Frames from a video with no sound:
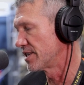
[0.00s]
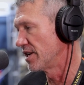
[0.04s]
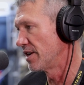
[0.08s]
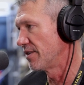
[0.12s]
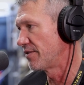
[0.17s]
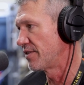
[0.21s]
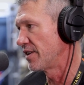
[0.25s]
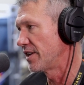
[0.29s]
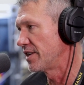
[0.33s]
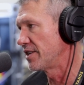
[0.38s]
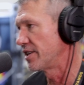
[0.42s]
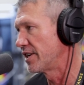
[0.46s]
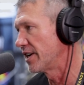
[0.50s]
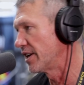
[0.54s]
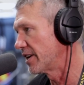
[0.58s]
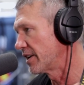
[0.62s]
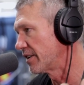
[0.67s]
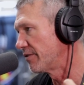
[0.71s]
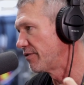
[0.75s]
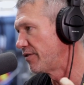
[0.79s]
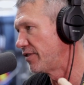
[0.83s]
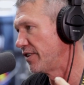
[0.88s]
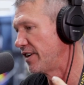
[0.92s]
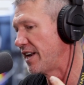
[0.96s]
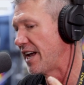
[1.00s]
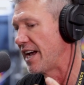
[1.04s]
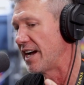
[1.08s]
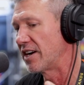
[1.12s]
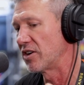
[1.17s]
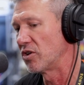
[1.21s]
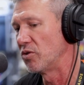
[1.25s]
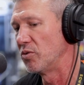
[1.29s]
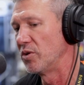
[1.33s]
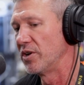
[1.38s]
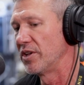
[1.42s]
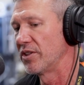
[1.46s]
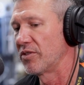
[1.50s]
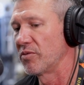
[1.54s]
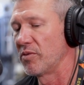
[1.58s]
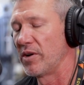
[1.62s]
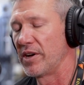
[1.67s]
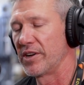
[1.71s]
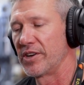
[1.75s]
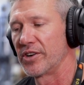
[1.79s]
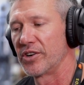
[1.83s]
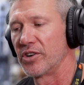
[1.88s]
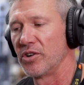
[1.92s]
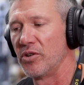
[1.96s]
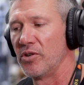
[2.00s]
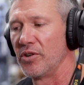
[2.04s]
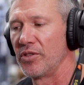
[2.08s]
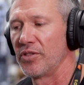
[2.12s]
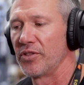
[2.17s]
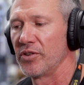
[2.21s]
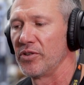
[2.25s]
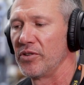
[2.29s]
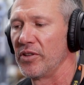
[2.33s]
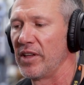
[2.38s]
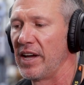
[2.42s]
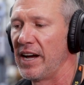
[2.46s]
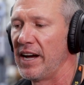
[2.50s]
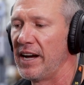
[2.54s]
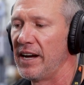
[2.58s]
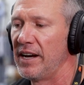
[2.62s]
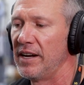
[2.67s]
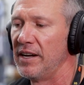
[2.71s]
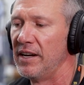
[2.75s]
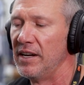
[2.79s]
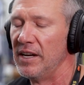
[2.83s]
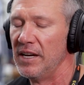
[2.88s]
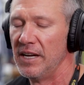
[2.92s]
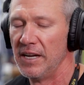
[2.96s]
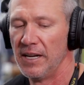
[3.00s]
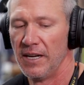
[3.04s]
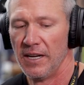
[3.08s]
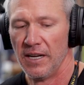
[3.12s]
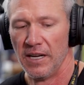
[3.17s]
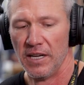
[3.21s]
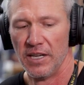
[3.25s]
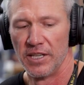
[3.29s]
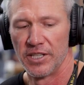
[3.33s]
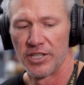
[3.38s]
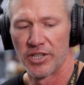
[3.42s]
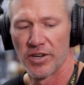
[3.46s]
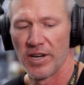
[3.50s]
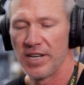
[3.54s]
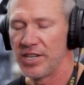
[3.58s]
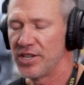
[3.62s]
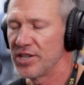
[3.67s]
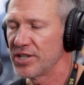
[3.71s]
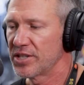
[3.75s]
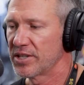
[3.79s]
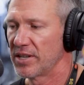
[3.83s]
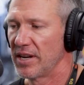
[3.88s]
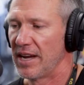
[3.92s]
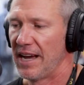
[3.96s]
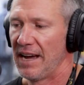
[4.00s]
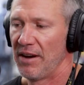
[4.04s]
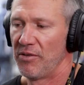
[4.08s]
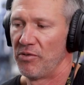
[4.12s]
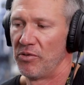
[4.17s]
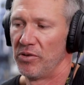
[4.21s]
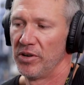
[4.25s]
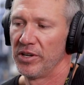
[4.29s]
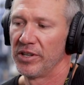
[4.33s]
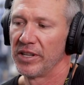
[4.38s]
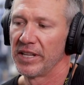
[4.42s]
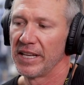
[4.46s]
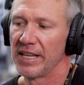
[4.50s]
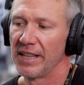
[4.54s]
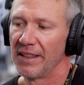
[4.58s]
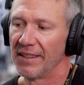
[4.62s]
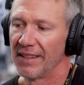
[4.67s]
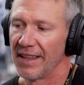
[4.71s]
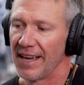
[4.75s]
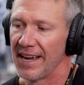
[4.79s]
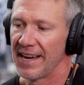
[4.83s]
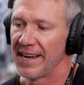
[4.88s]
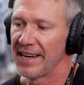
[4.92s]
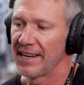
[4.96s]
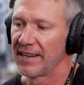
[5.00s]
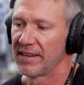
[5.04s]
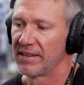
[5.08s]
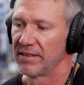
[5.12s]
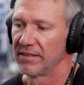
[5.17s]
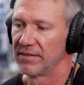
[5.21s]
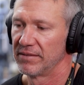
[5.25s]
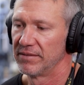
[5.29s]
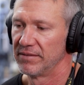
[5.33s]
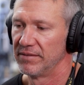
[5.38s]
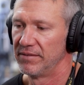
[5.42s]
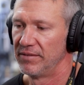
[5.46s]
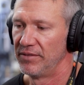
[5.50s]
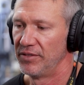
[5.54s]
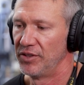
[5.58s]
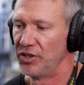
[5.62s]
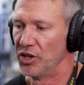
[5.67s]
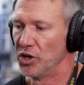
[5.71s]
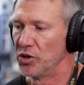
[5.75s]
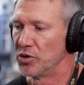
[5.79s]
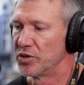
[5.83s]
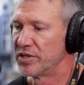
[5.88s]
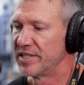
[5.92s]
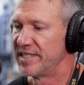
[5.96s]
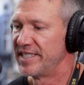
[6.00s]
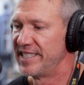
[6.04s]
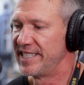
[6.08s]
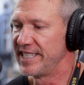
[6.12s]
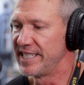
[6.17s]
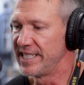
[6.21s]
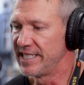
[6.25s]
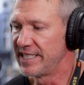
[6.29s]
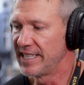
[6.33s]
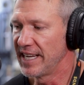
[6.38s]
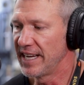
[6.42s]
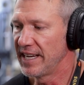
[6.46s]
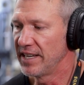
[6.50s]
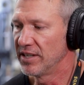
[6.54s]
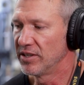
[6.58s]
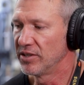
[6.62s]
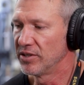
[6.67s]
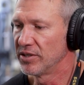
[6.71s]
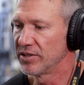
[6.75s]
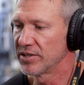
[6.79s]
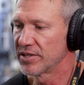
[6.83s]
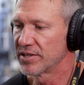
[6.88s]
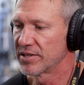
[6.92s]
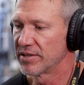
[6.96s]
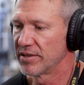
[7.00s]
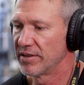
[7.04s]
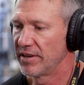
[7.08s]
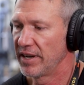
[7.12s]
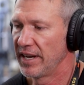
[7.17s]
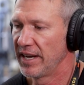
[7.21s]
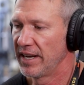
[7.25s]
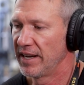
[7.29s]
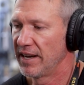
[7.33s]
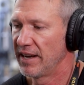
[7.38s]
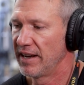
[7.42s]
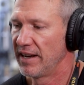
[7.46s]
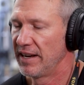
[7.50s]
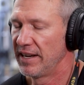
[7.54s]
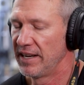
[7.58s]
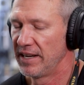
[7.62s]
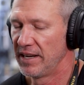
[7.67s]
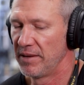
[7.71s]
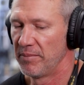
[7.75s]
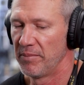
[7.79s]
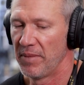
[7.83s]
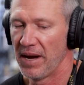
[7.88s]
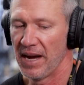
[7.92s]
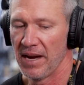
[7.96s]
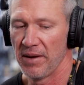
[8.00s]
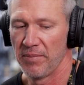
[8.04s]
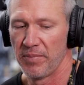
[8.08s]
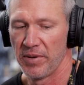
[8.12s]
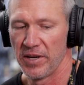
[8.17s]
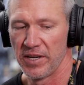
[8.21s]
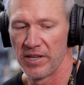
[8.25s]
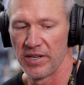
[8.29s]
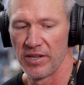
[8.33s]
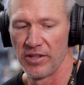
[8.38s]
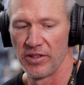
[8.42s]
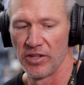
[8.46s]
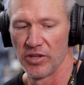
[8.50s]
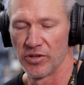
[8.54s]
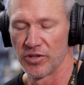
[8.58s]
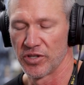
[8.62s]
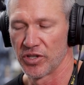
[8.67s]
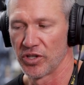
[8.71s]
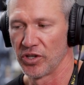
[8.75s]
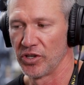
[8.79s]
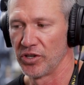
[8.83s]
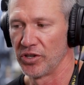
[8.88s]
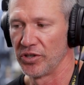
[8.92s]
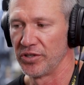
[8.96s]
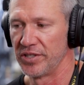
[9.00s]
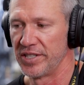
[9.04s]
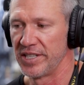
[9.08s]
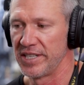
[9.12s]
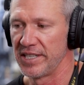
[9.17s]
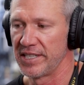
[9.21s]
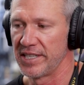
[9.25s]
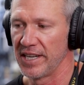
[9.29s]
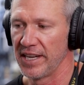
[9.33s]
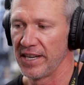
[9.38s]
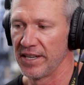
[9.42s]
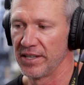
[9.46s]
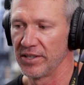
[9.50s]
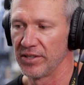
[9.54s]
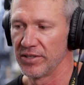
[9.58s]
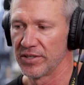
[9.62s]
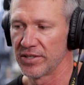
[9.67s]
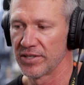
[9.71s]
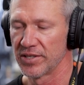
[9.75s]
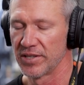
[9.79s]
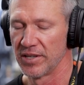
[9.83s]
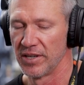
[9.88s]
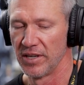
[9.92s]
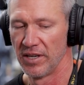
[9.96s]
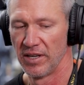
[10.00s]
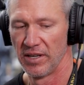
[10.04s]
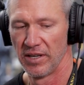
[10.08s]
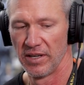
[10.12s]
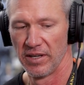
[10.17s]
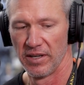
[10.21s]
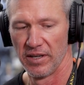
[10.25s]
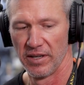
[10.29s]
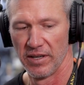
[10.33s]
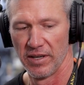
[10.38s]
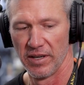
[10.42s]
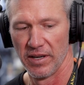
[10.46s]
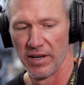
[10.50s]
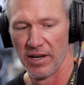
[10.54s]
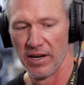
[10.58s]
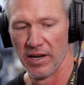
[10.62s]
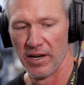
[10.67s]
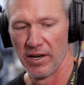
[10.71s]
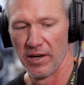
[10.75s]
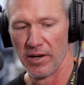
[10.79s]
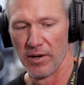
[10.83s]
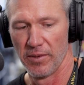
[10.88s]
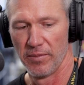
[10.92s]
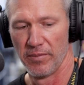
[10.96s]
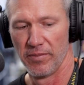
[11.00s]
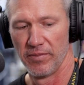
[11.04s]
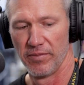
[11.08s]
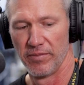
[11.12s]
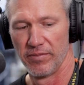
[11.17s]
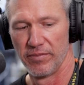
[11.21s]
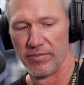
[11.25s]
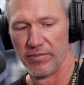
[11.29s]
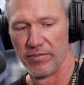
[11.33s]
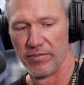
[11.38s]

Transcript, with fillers: stuff that you got to finagle with while you're going through that. So I just, I really like those details, and and in my opinion those little details um